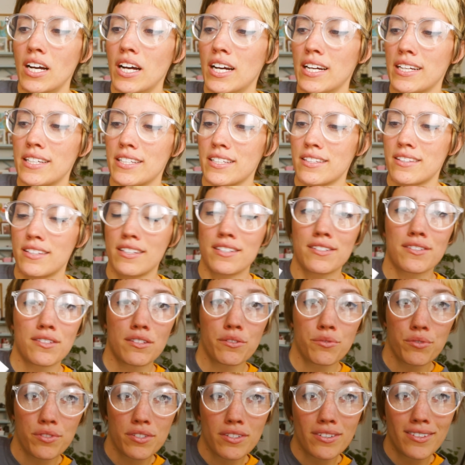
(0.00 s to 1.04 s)
I did these
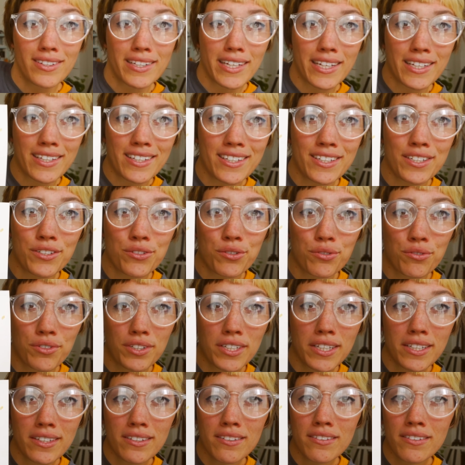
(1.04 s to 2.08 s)
loose little inky
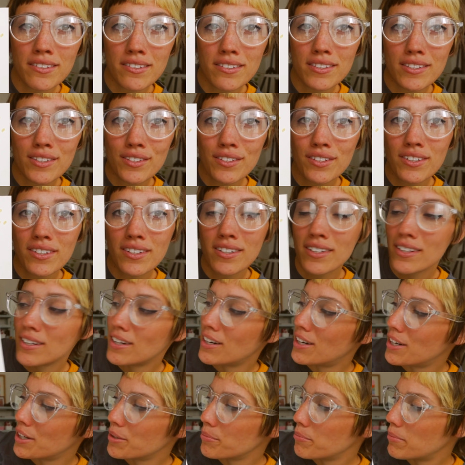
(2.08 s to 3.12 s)
trees
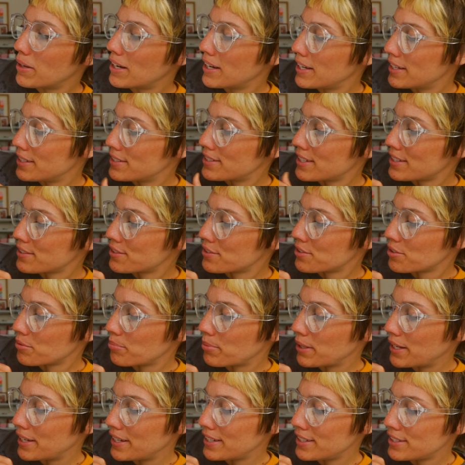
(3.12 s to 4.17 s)
on my tester
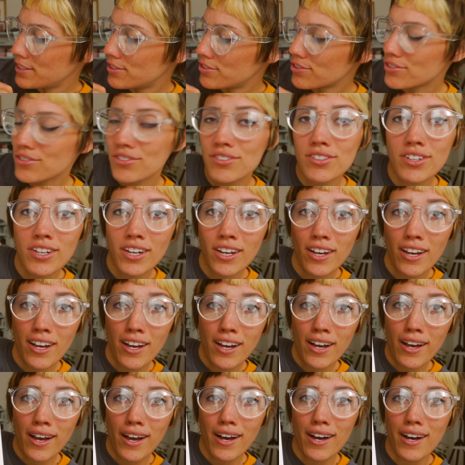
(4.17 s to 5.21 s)
page.
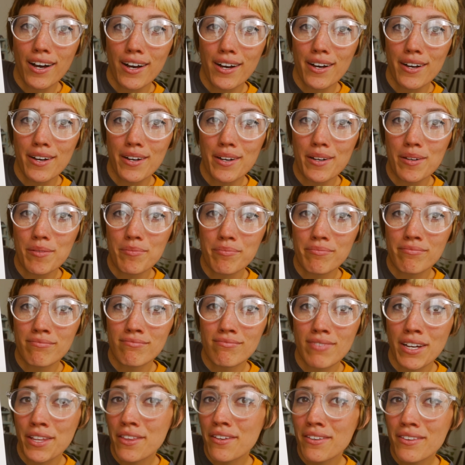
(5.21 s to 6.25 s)

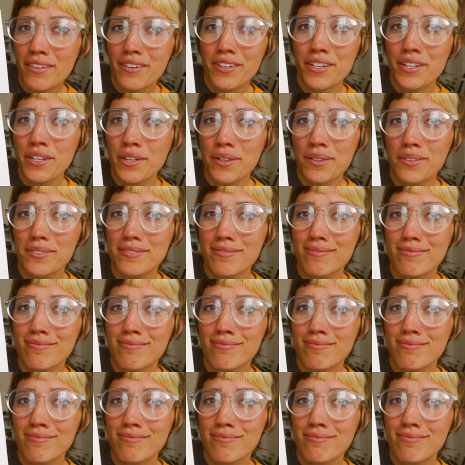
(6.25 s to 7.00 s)
I think they're cute.